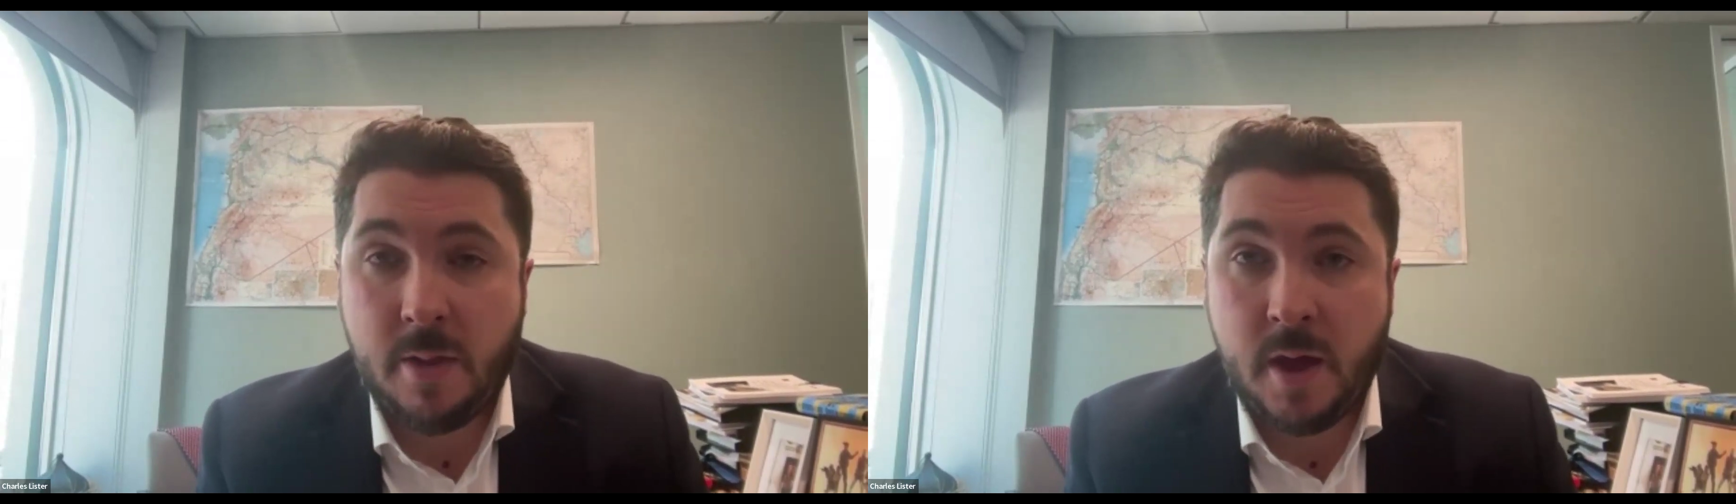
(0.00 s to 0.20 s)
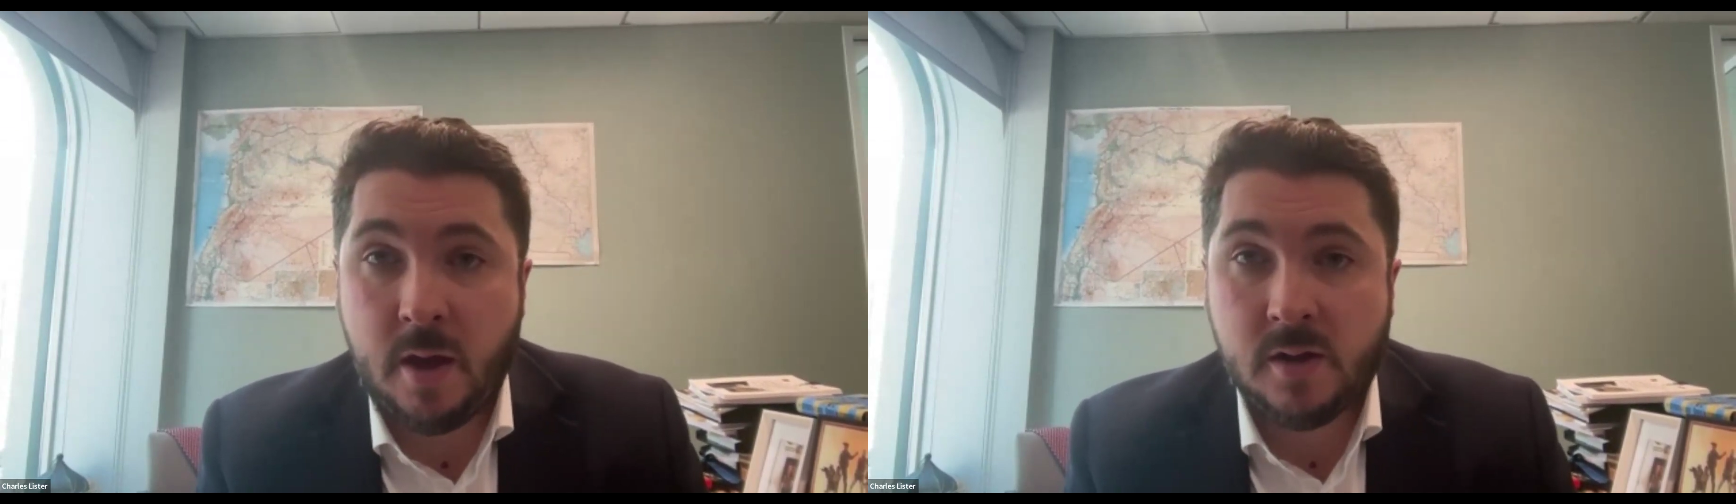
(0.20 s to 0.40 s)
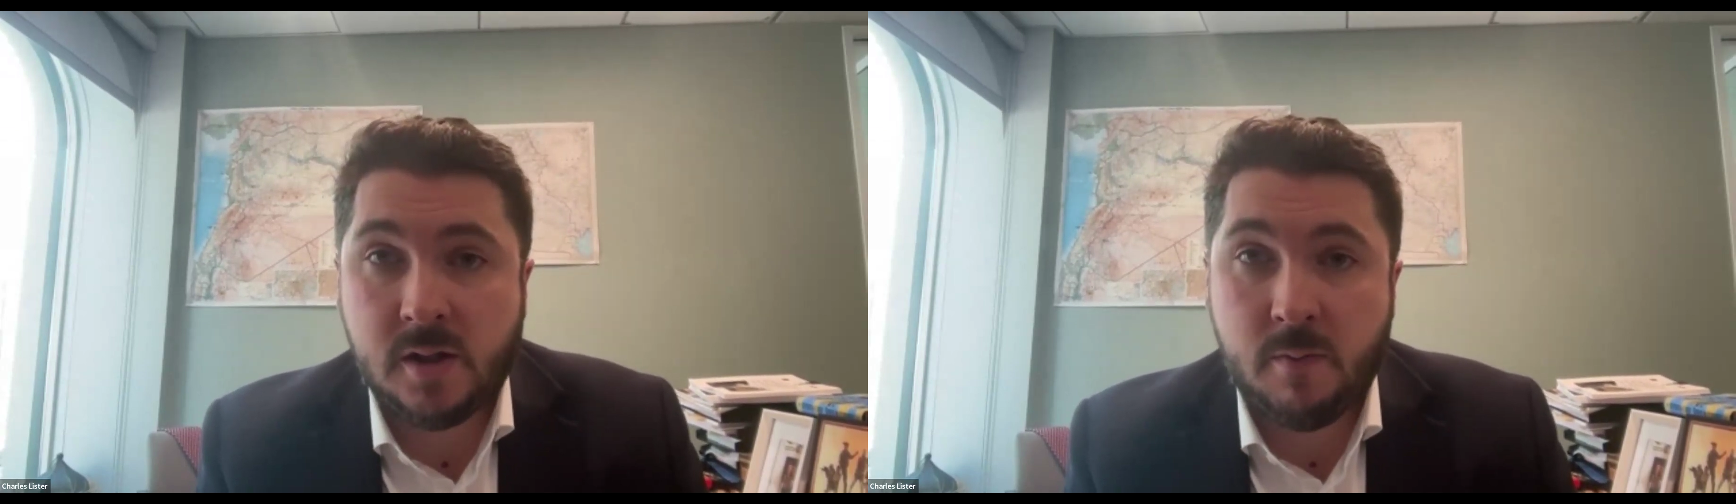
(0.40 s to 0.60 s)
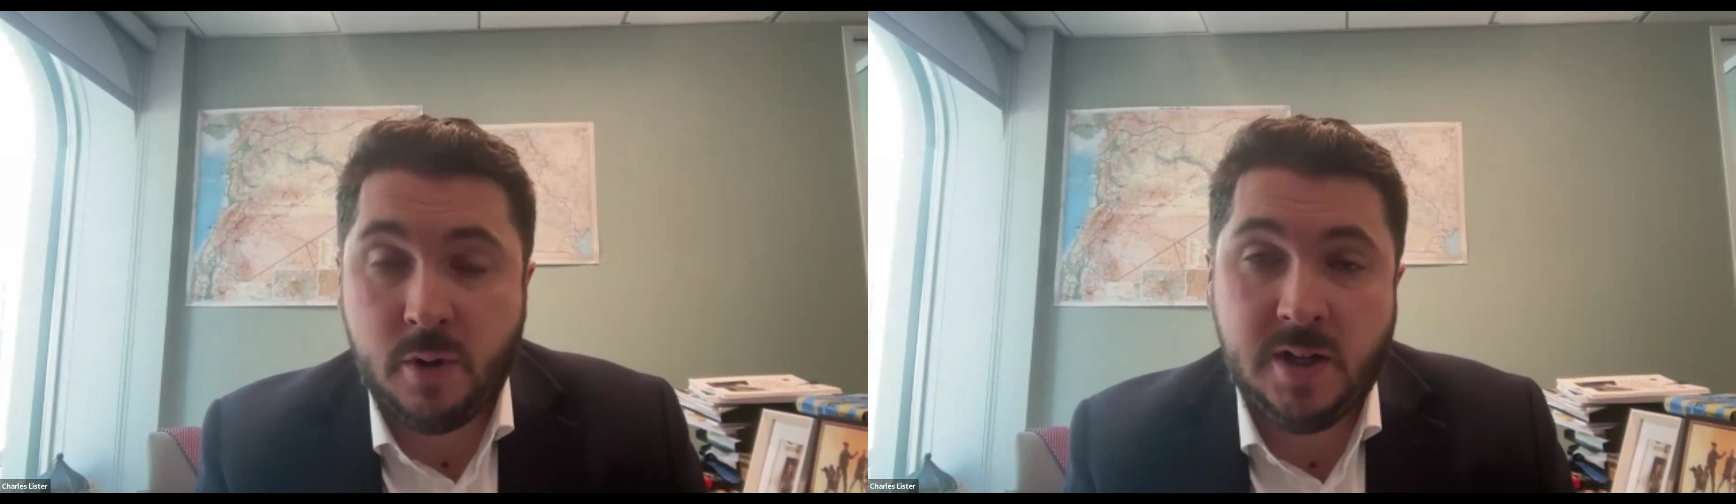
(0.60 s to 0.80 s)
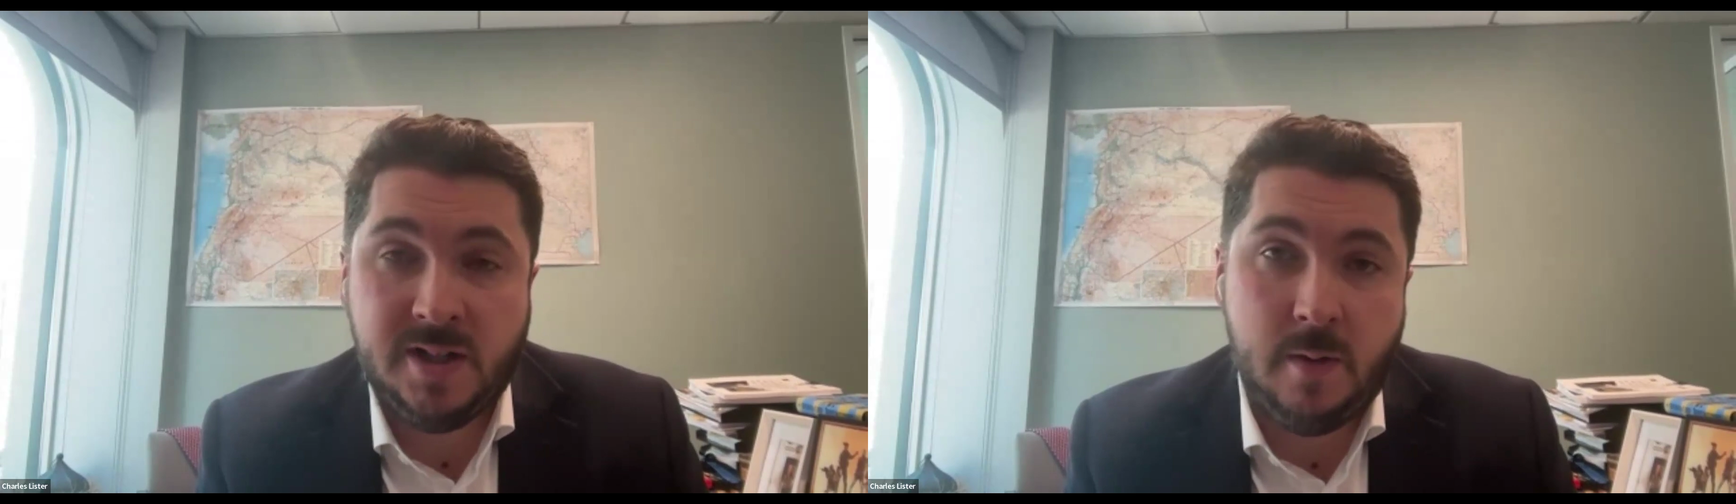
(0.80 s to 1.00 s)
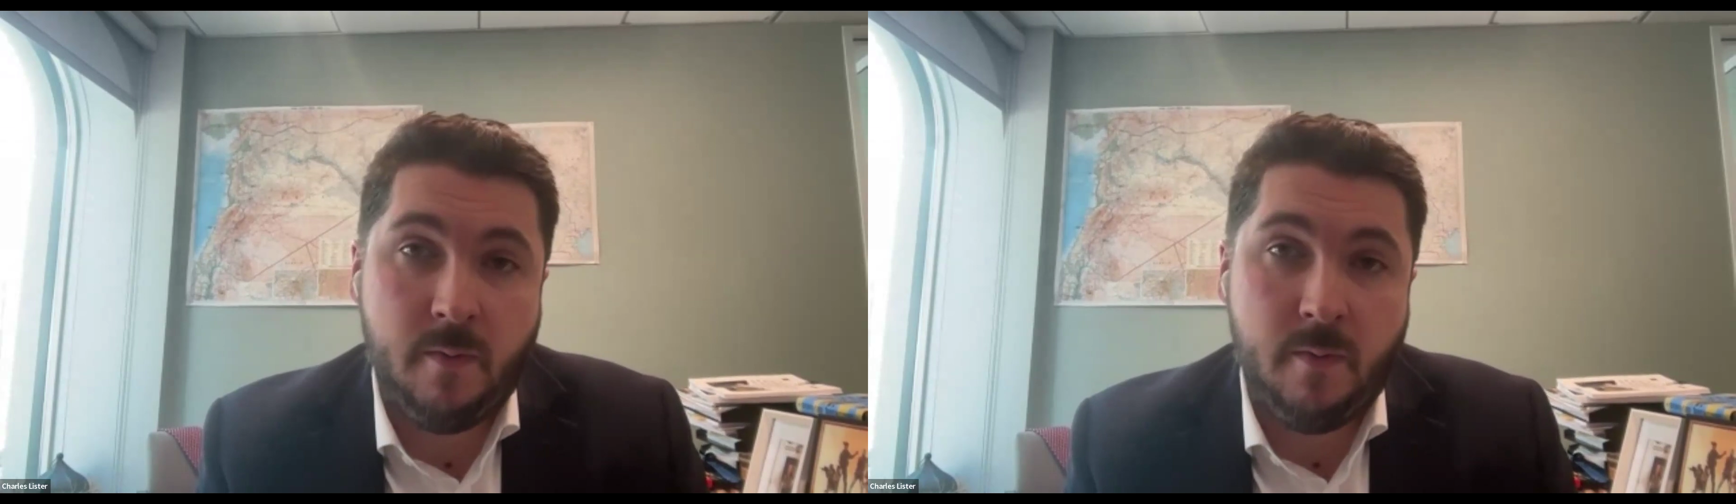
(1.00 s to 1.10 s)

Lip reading: and I think some pretty